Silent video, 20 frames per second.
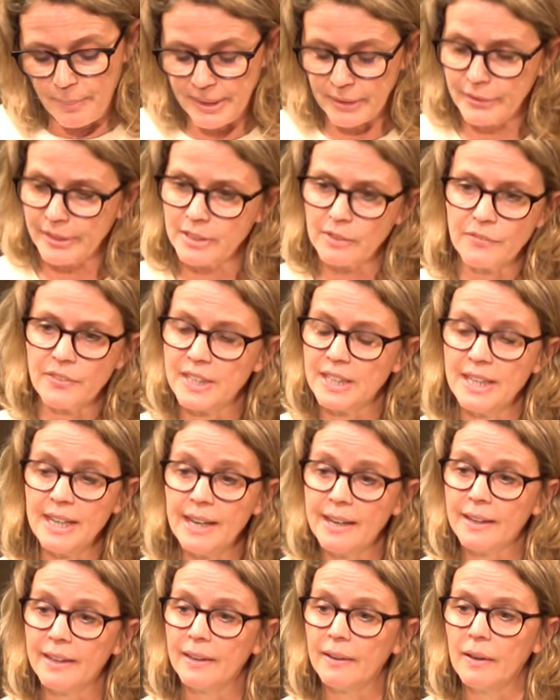period of the
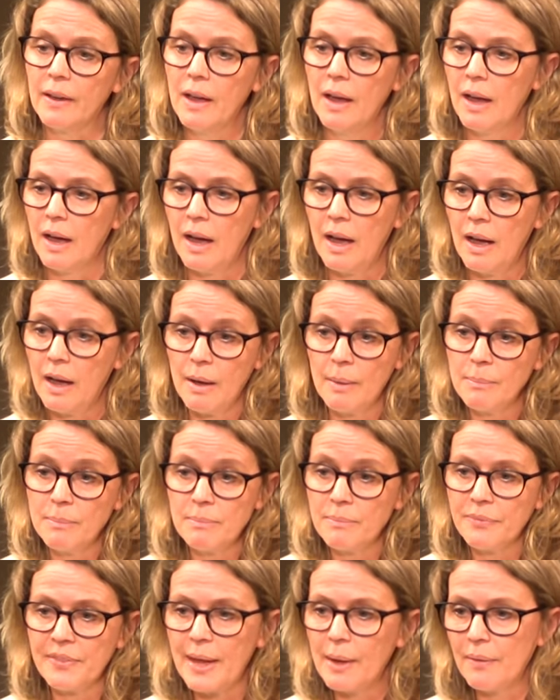year,
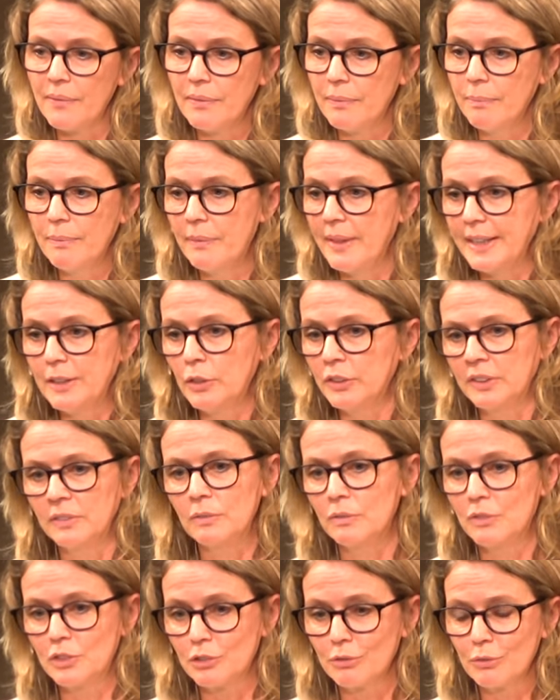that they
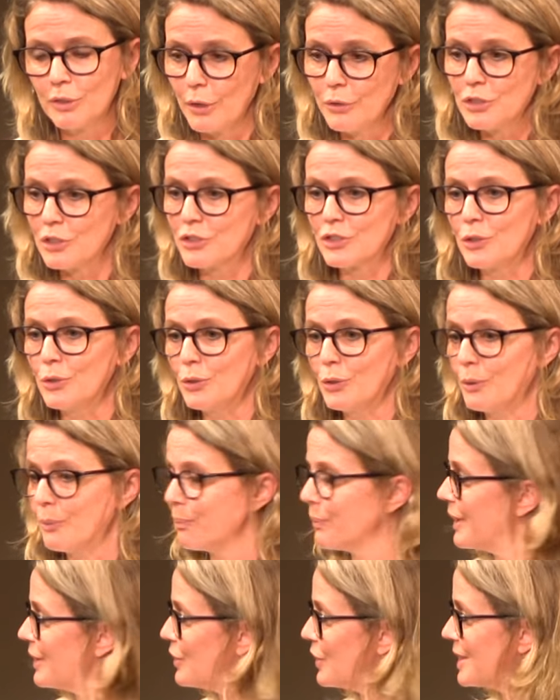couldn't go to
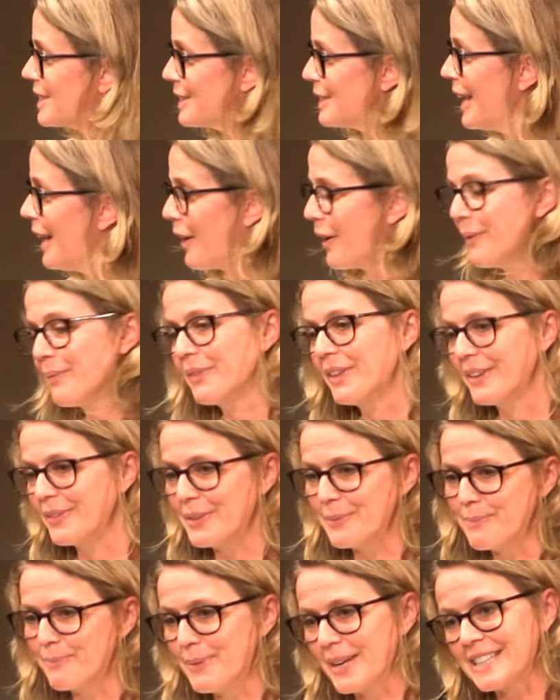school. They just,
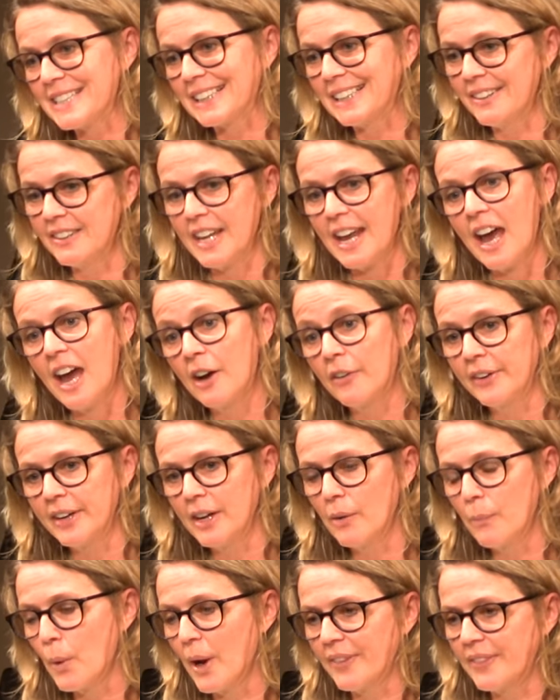basically the
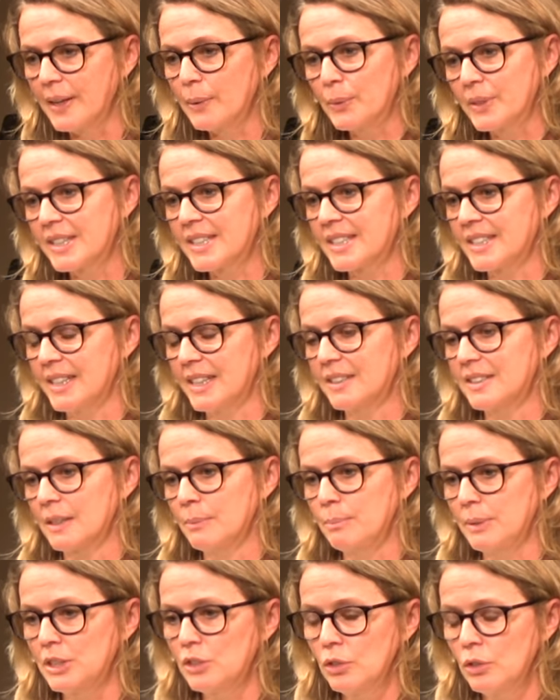area where they would sit
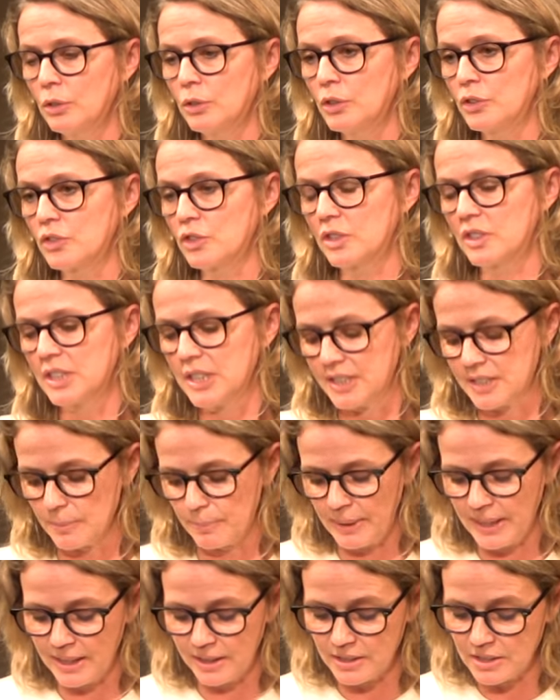and be taught
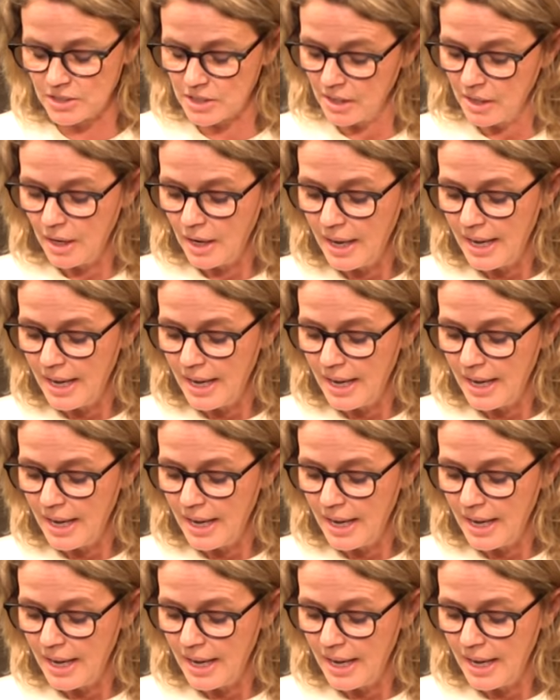disappeared.